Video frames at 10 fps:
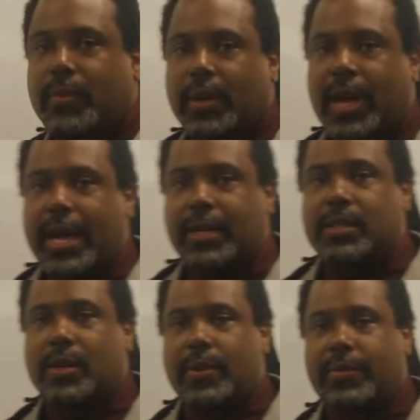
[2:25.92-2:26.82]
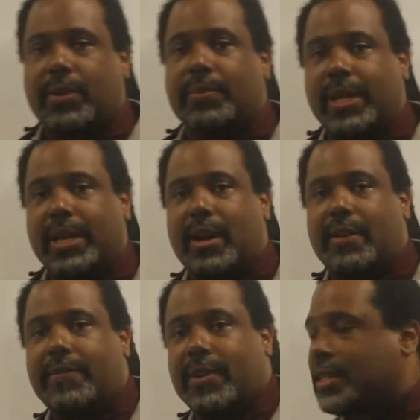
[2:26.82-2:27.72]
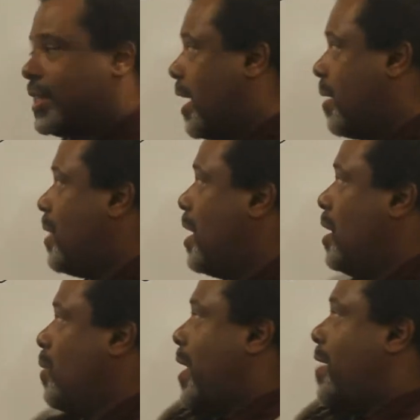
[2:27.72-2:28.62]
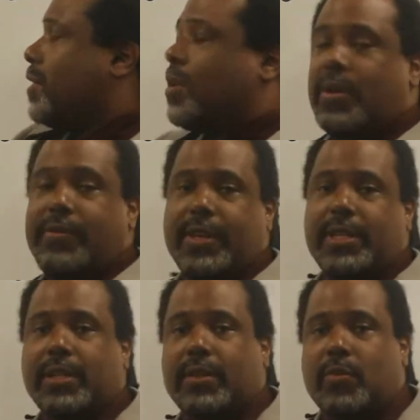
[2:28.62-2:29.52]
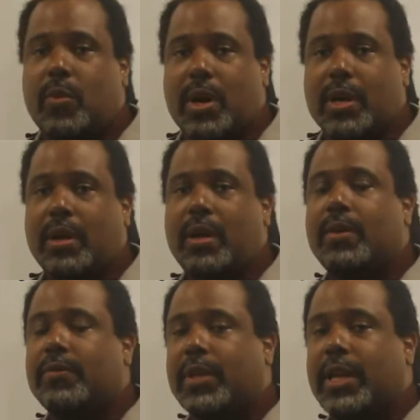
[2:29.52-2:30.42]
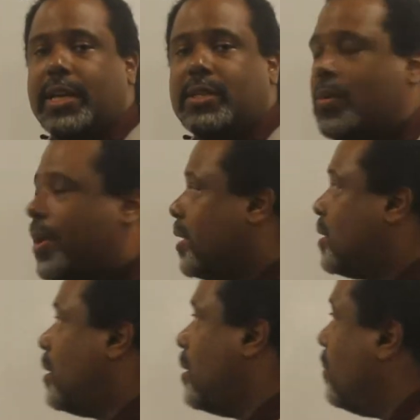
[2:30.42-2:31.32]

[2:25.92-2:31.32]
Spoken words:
Okay, so we've completed our first step. We have a coefficient of 1 for the x squared term.